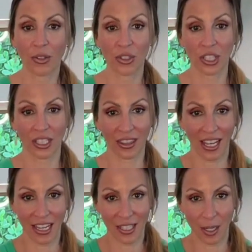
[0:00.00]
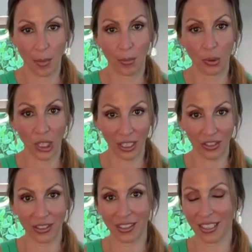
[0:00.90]
with chicken thighs,
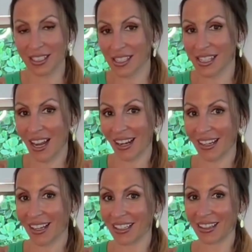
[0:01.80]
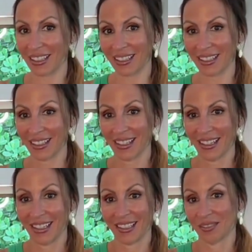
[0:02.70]
broiled. Doesn't sound like anything
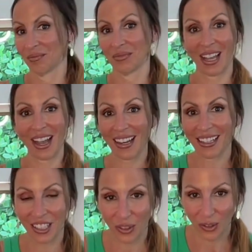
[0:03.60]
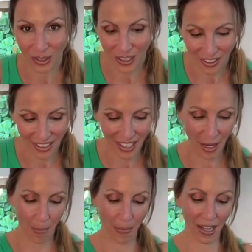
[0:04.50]
out of the ordinary,
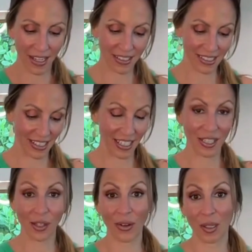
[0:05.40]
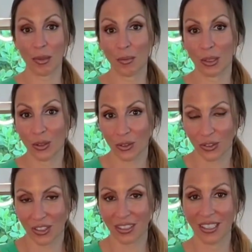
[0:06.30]
but it's going to be
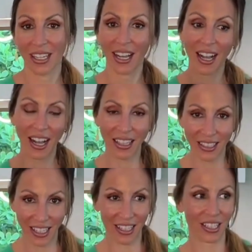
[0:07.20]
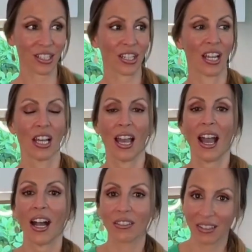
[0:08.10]
beautiful, holiday-ish,
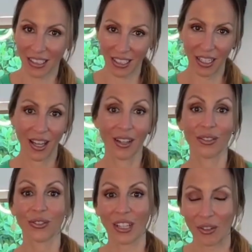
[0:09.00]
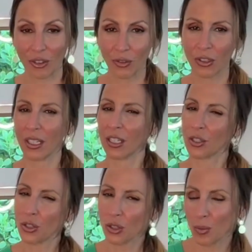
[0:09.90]
healthy, flavorful, and
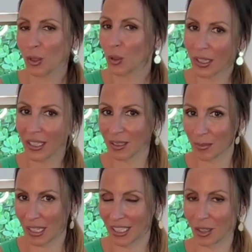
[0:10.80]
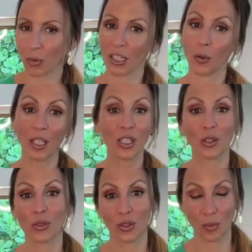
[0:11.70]
it's super quick to make it. We're going to
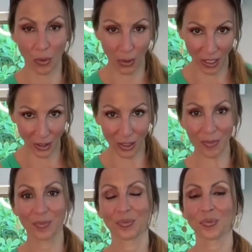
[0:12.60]
use the broiler.